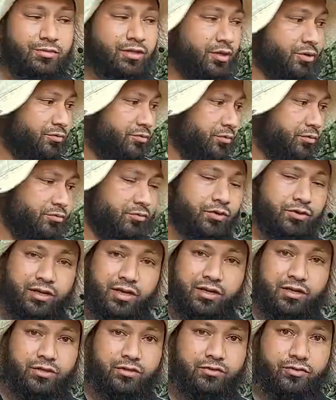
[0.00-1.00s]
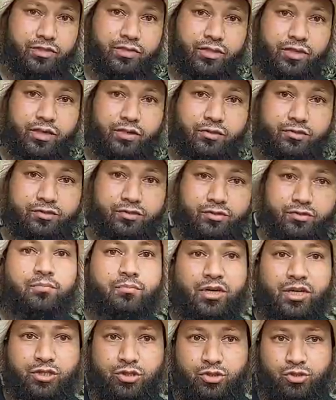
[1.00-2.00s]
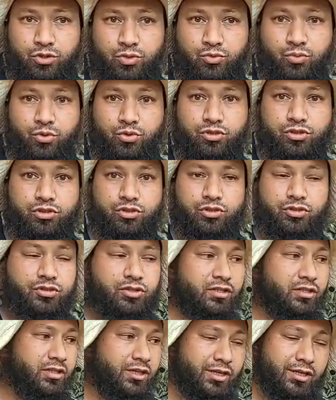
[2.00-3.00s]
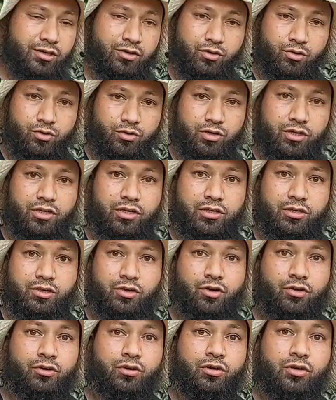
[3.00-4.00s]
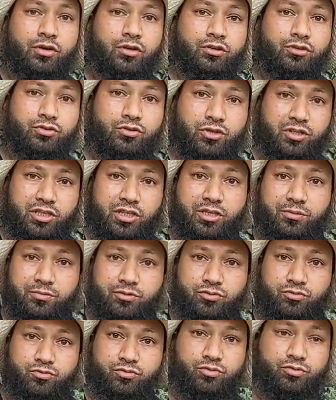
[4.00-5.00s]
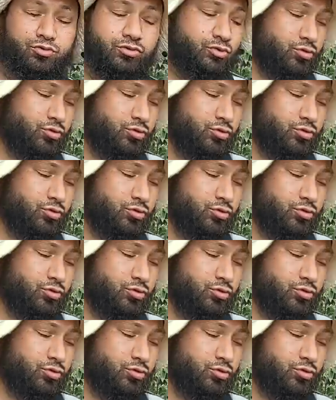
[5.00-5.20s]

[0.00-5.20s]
Now if you've got that in a greenhouse, make sure you water during the day or early on so it keeps the root